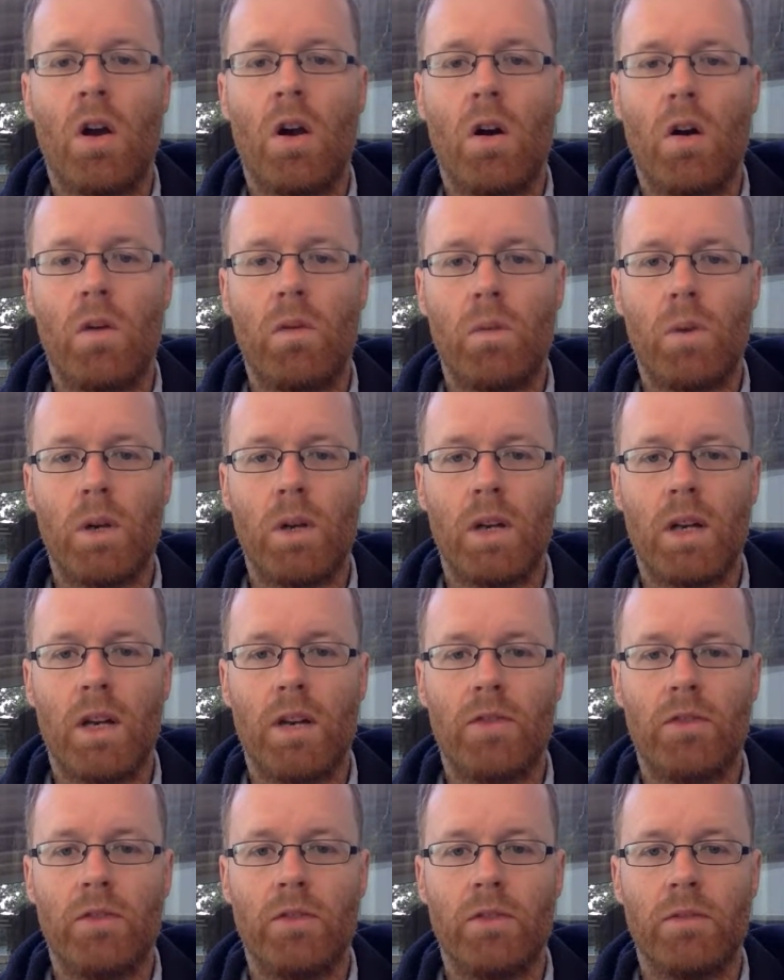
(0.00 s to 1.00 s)
of 1
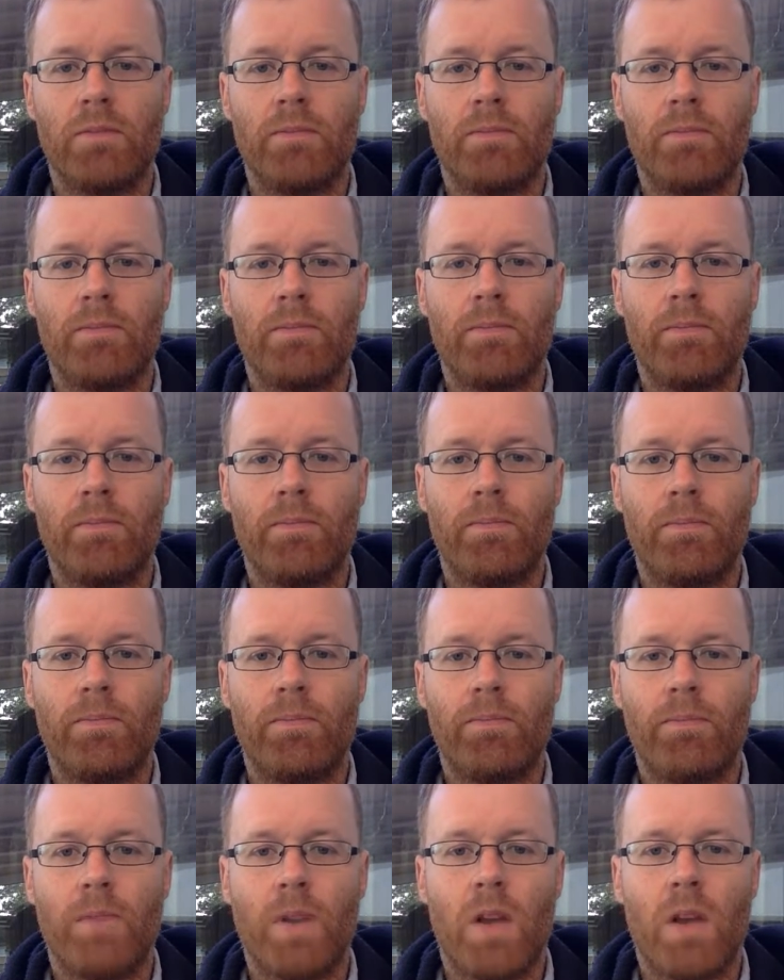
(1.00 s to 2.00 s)
electron.
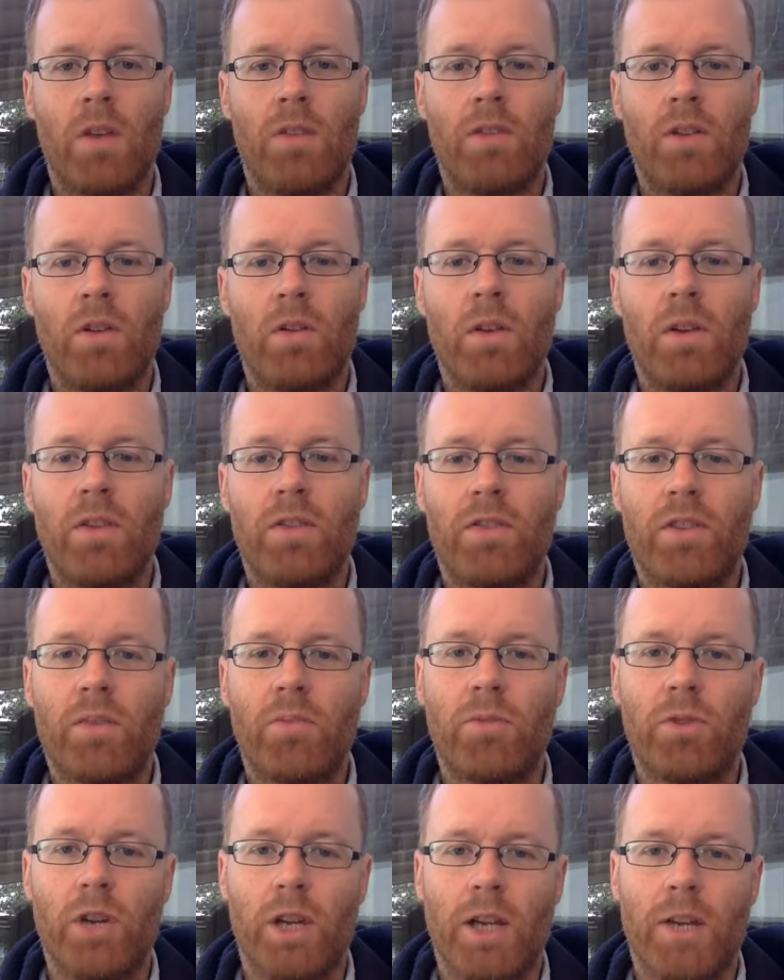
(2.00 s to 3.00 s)
So in
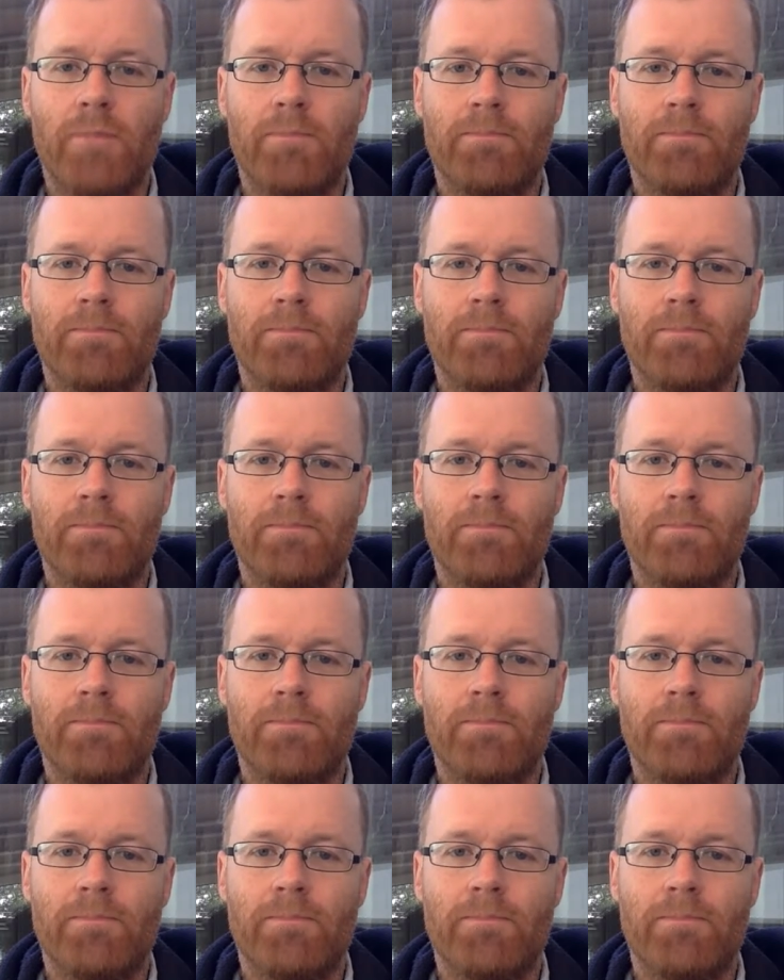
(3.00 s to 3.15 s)
summary,